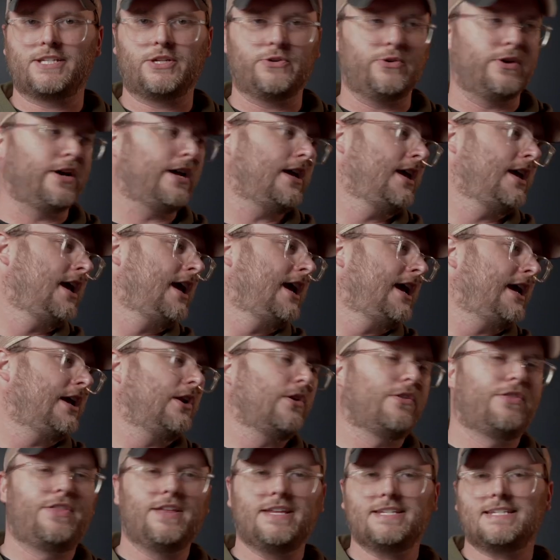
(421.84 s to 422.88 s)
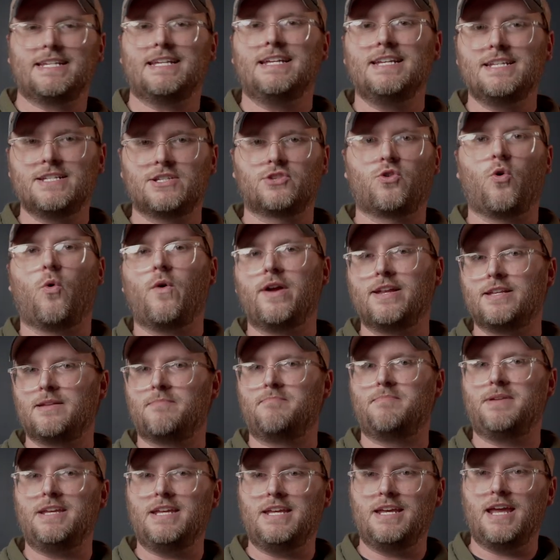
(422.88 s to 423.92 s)
to it. You know, this is going to
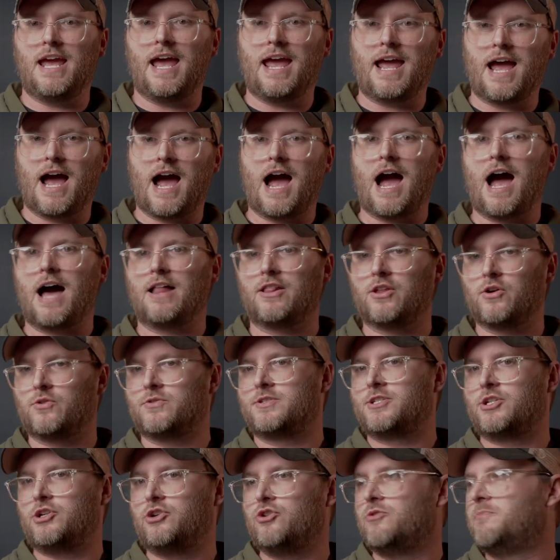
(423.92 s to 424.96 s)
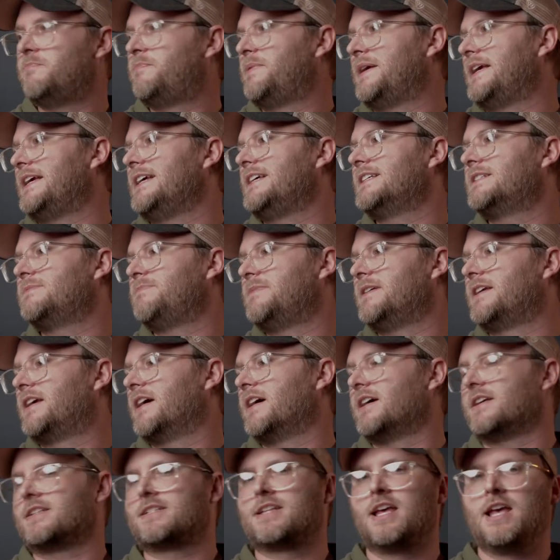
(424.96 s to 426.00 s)
be a hollow tube piece
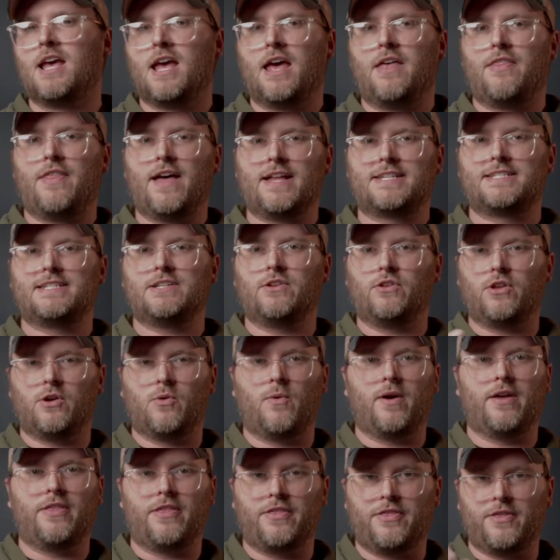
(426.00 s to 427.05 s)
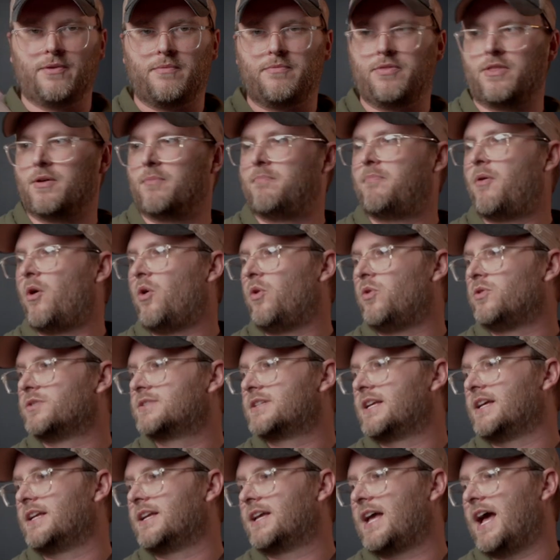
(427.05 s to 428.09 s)
because that's the only way that the
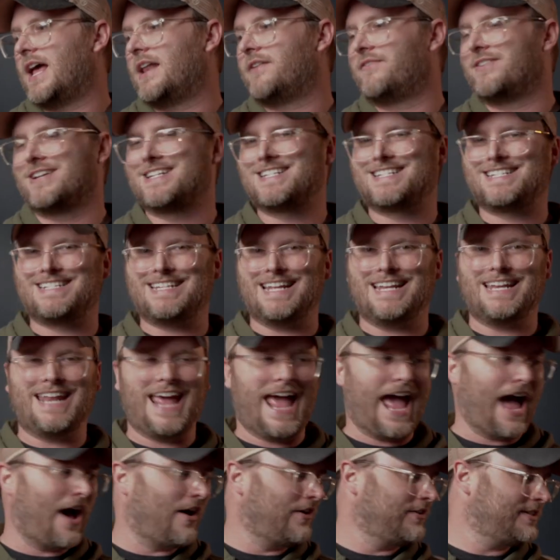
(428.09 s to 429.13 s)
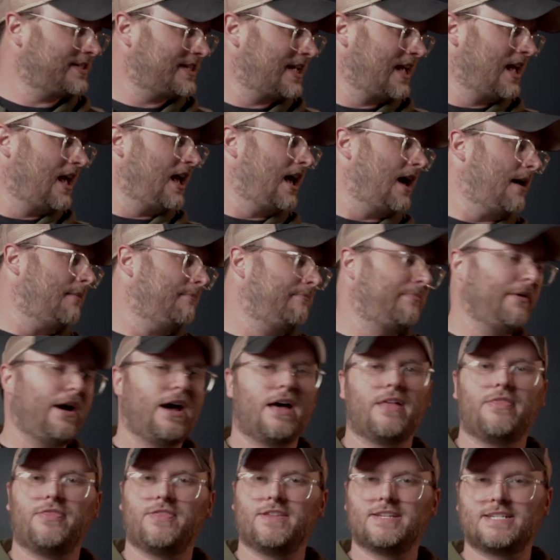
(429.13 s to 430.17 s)
poles can kind of extend out.
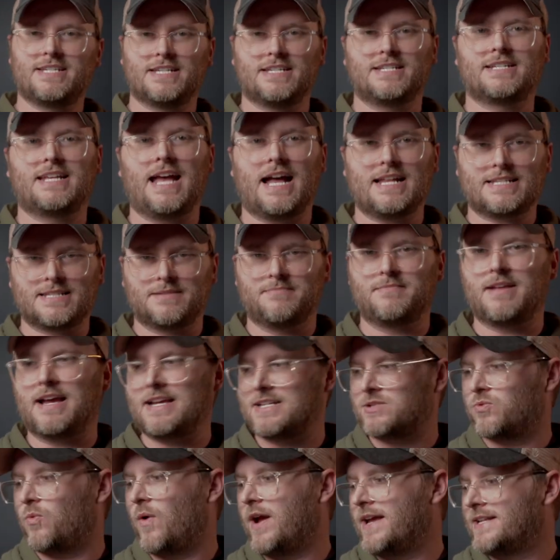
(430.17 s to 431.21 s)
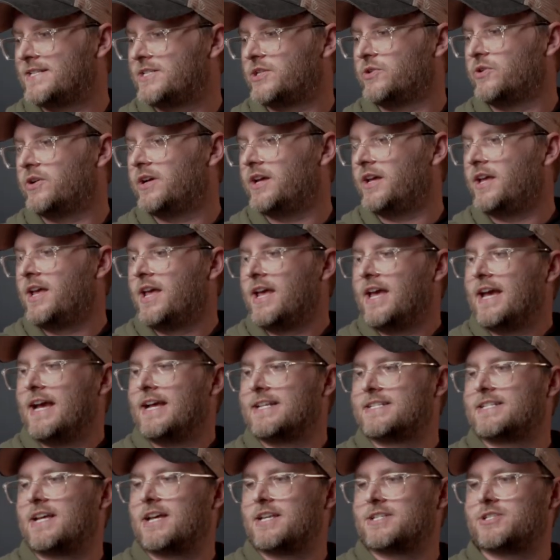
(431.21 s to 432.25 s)
But this has got some nice weight to it.
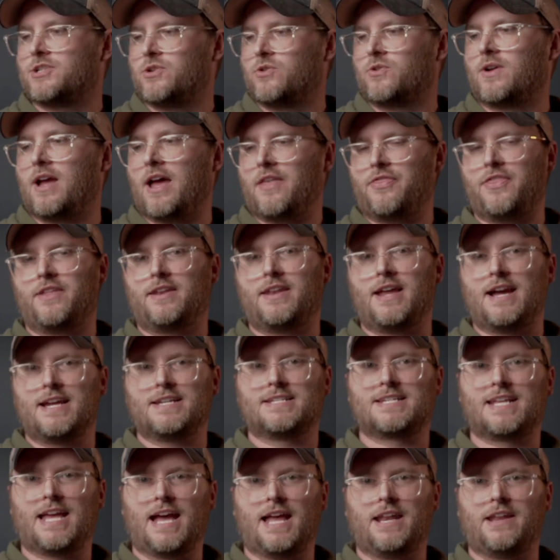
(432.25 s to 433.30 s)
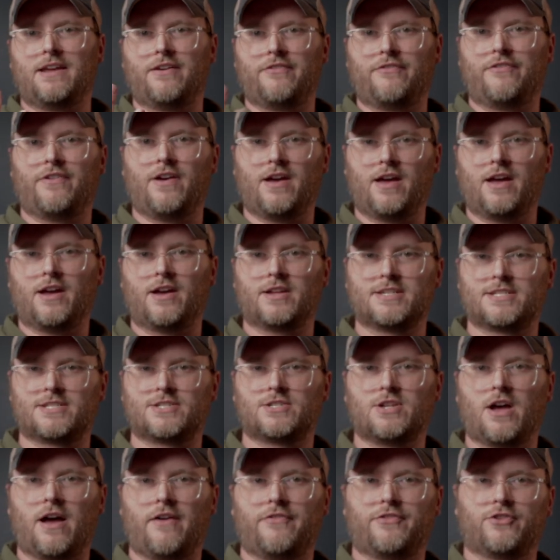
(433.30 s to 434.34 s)
It's also got the nice kind of
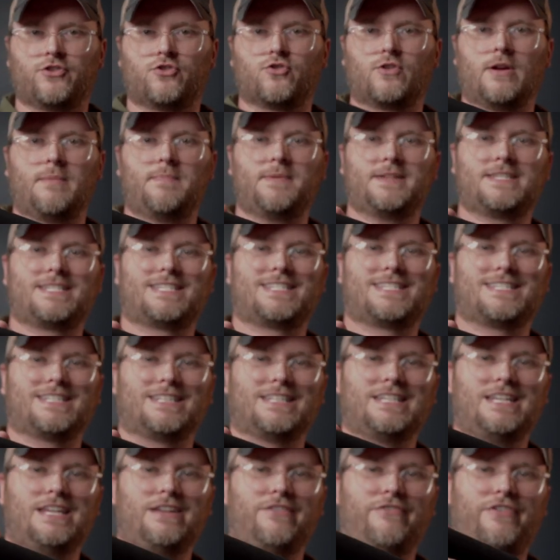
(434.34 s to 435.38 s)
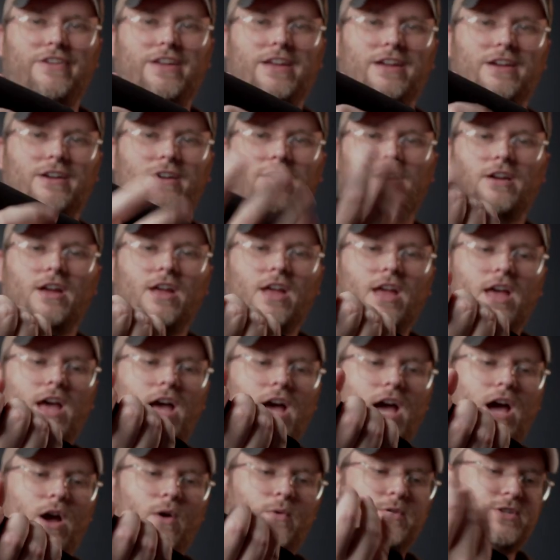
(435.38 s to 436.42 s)
soft grip sleeve here,
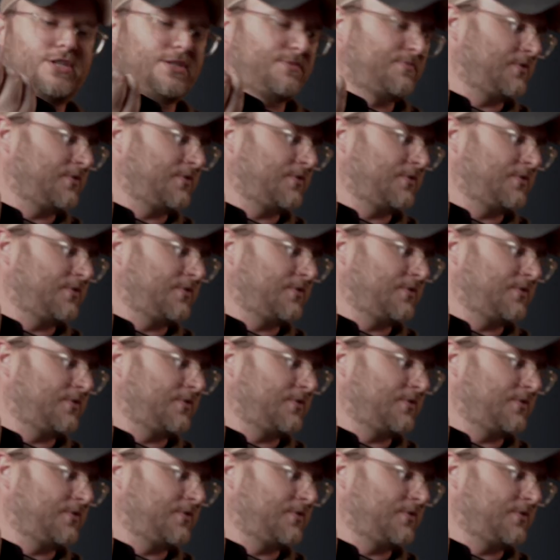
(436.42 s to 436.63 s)
which is